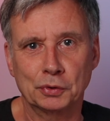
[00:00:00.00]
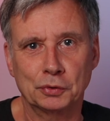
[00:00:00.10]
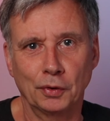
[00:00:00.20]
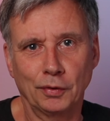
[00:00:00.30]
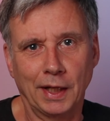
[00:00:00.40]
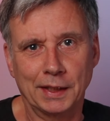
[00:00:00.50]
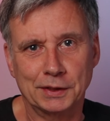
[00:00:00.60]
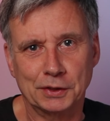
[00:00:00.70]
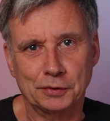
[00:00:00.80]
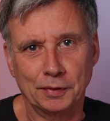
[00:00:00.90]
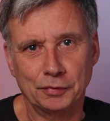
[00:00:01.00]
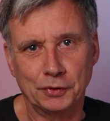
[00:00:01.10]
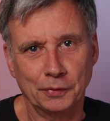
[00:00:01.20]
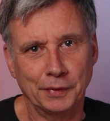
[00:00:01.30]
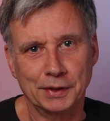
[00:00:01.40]
draw lines in
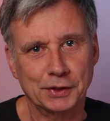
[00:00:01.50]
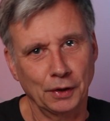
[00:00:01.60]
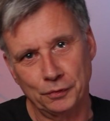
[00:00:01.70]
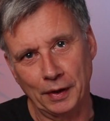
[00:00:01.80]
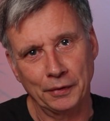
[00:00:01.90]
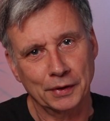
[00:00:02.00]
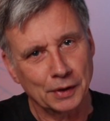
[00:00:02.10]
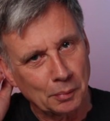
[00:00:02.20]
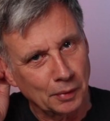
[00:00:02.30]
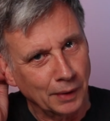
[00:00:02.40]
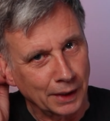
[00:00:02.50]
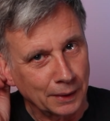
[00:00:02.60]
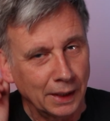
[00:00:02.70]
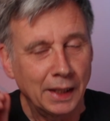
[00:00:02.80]
SwiftUI. So failure number one.